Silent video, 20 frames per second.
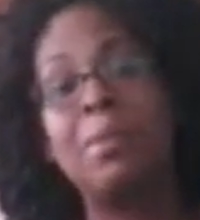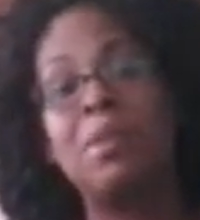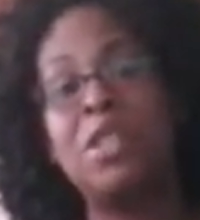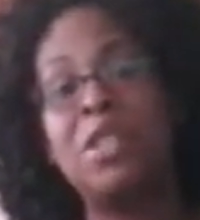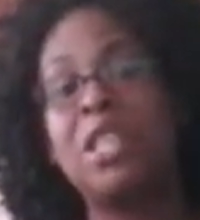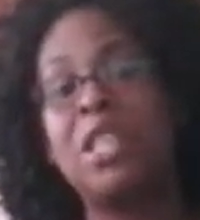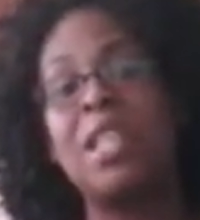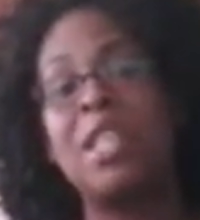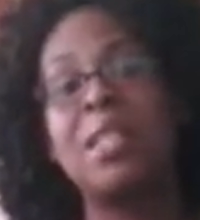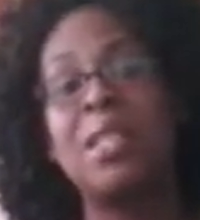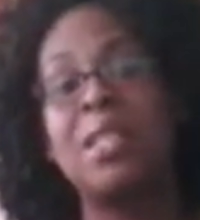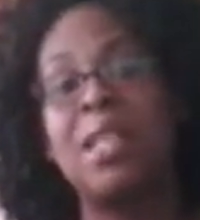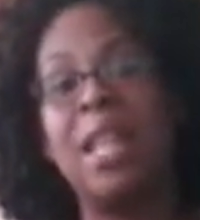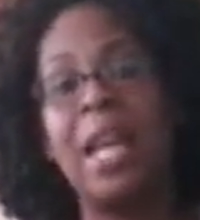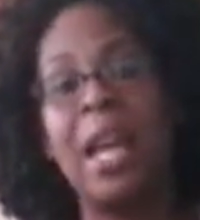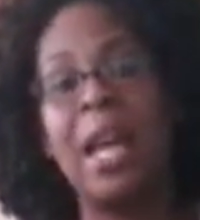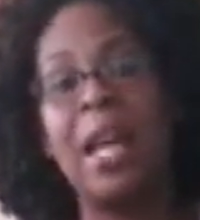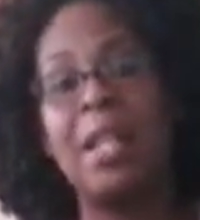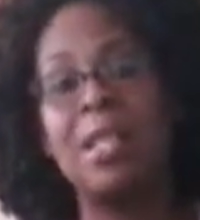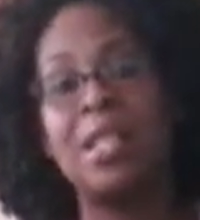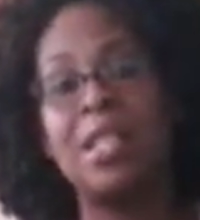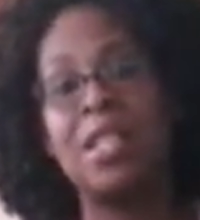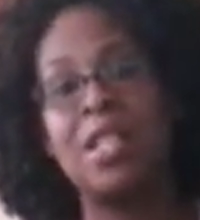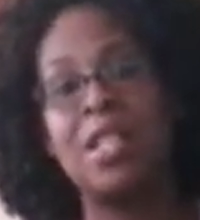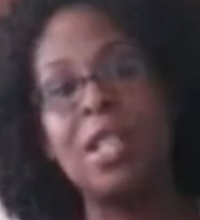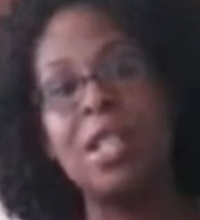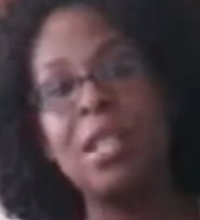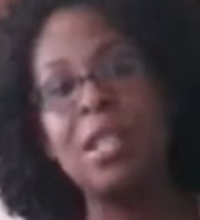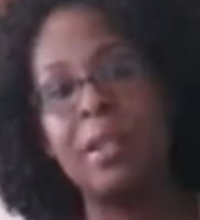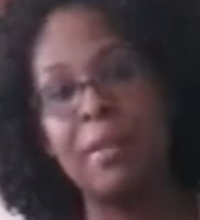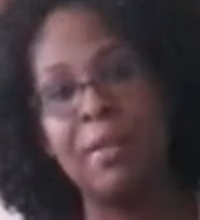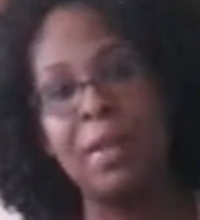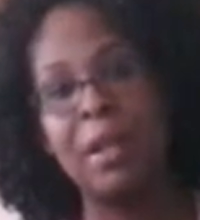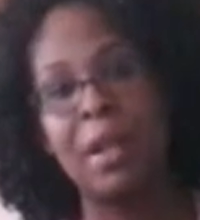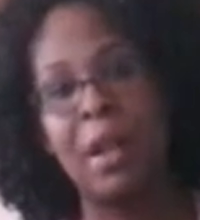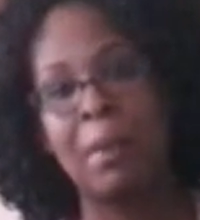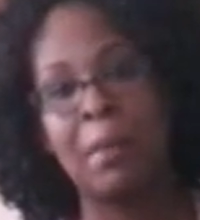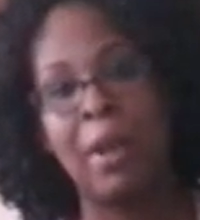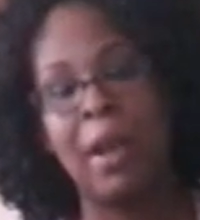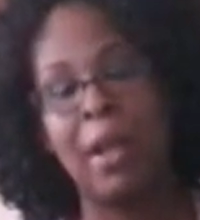She does dance. She's living
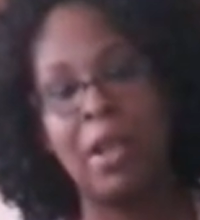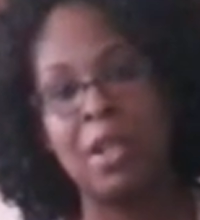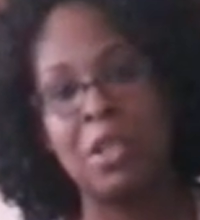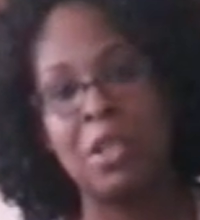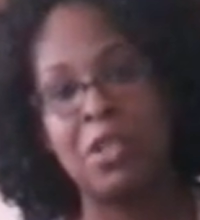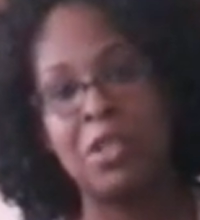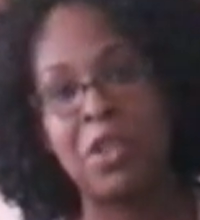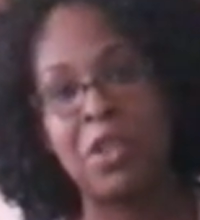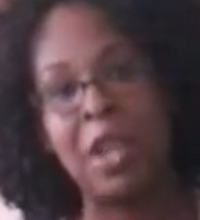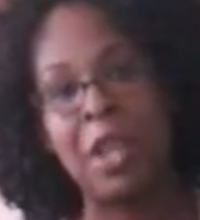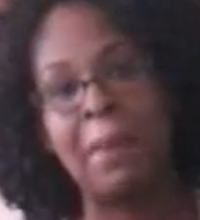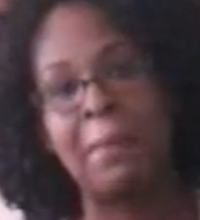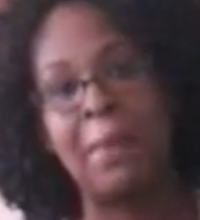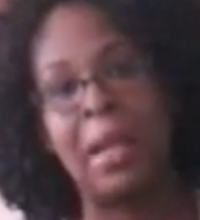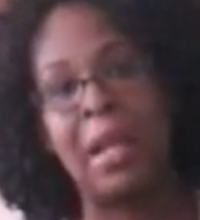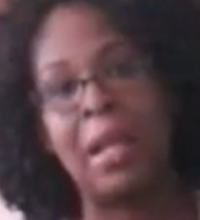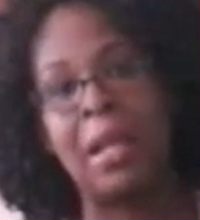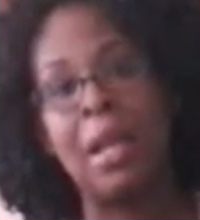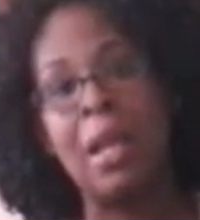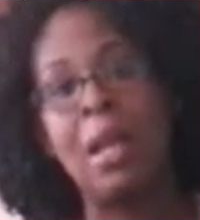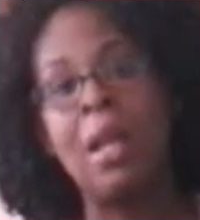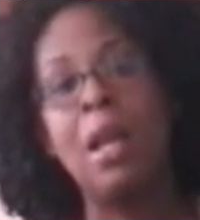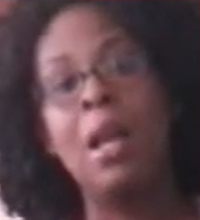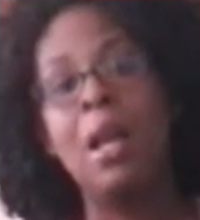the American dream, and